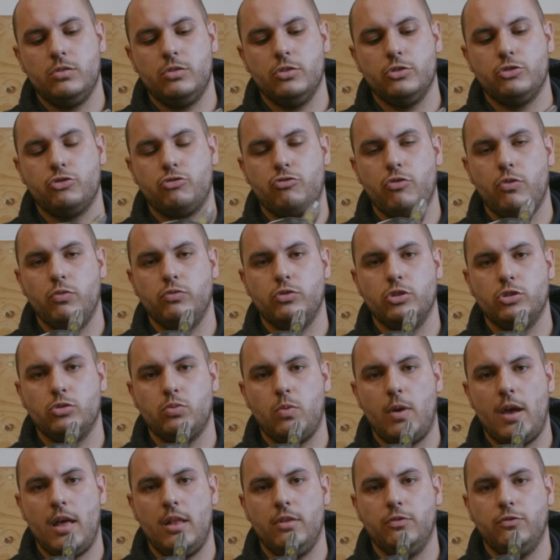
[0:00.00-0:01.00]
screws as
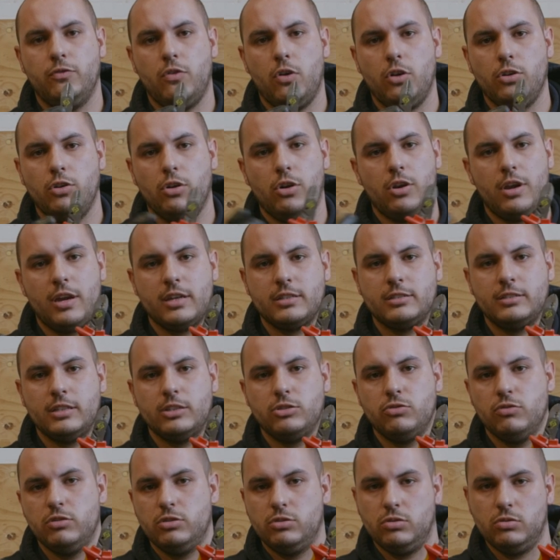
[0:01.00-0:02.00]
well for your
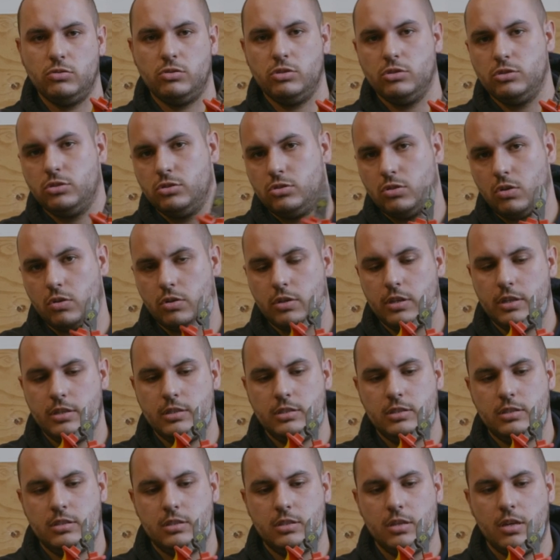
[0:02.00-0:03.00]
accessories such as
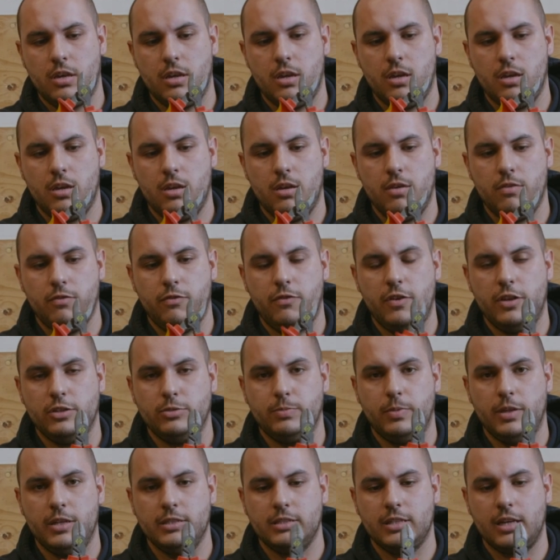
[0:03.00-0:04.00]
sockets, face
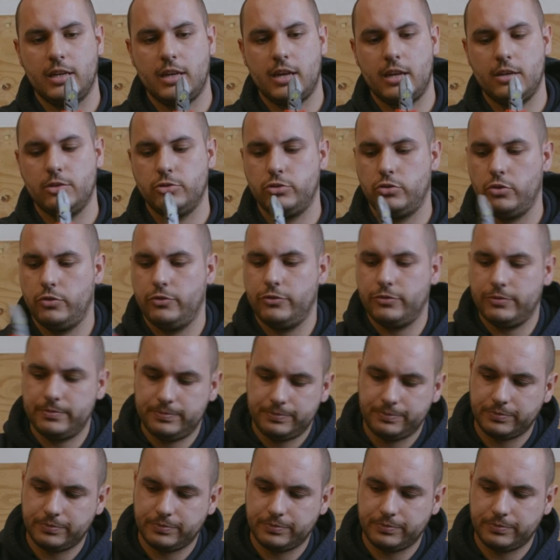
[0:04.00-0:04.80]
plates, that kind of stuff.